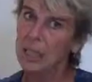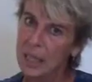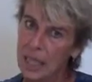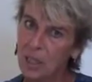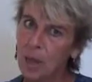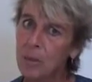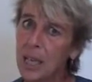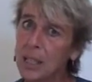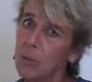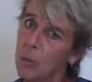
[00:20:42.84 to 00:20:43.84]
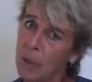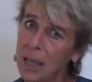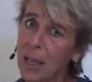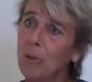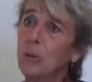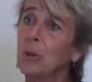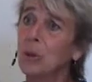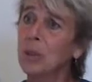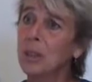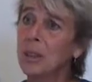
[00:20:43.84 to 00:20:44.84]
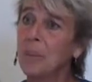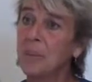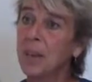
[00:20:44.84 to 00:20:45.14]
10 subjects we might have to choose